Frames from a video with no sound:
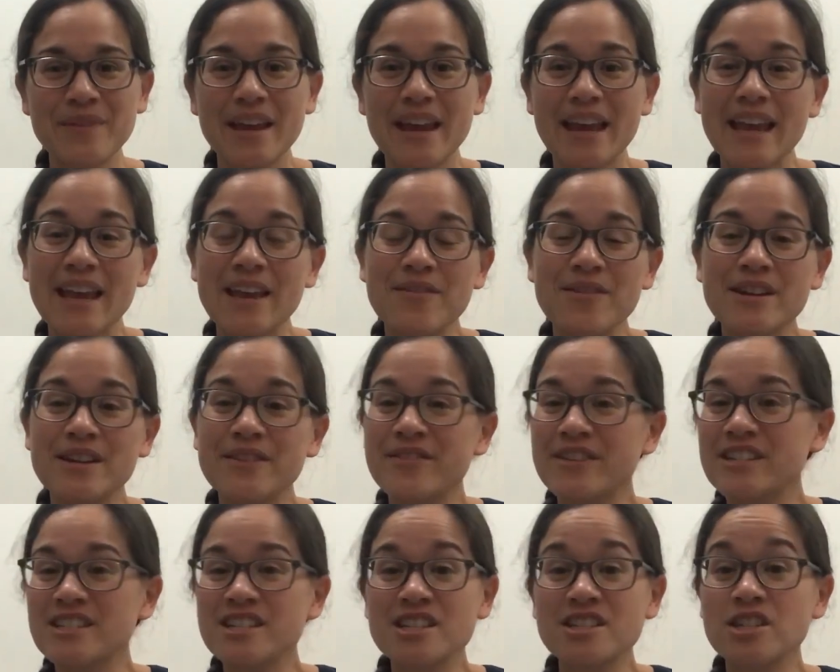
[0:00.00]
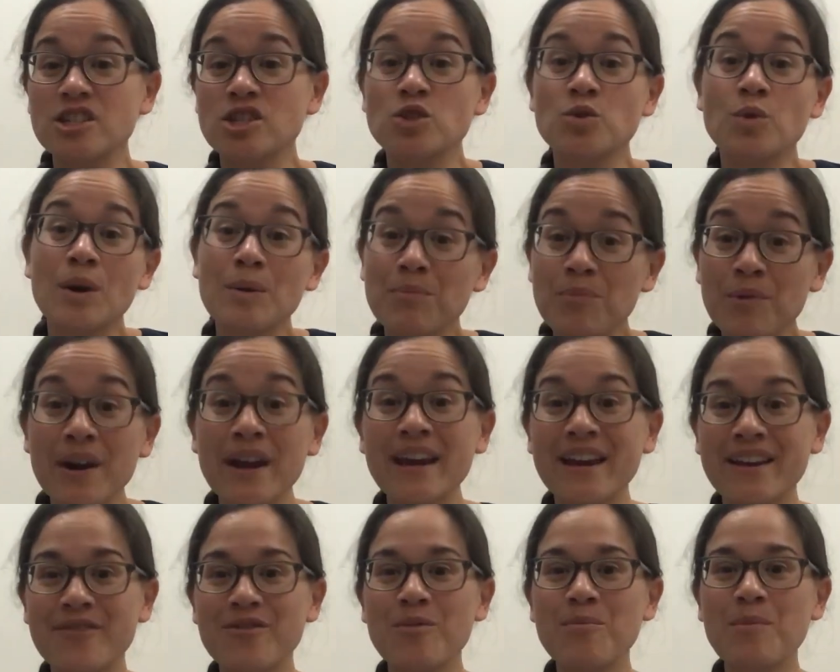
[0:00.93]
Even if it's just a short break
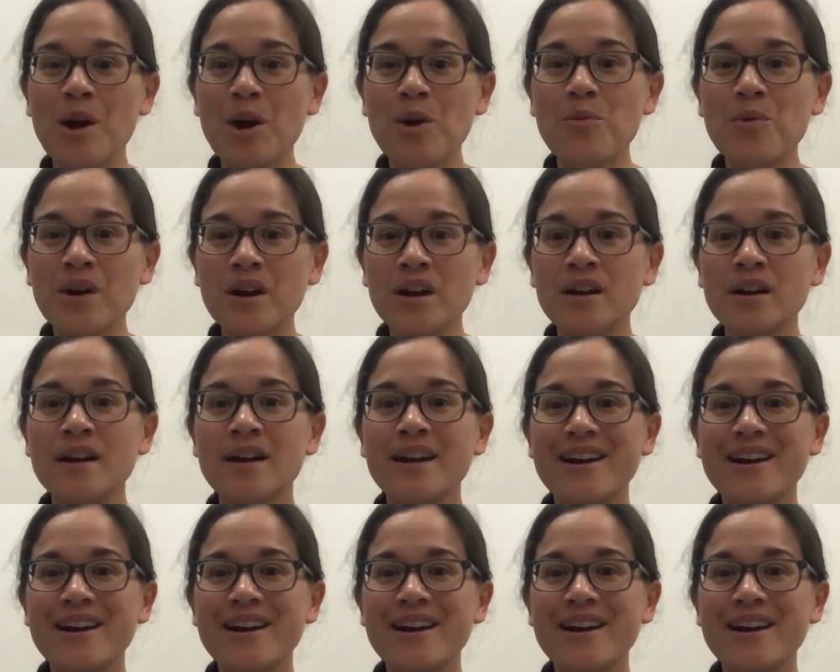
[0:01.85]
from our work,